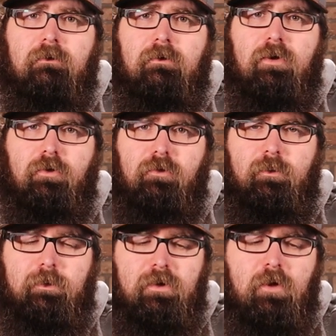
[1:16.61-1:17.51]
You know, this
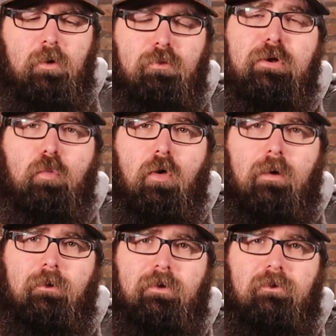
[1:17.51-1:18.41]
would be pretty
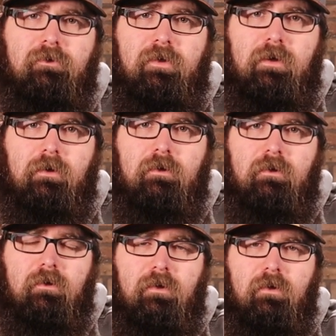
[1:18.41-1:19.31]
warm on your tongue,
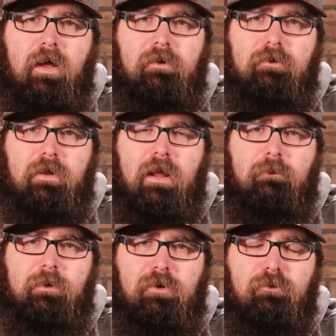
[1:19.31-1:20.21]
uh, hotter than the
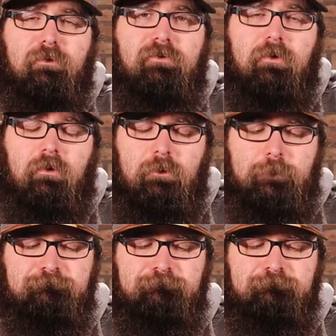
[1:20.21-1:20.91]
jalapeno for sure.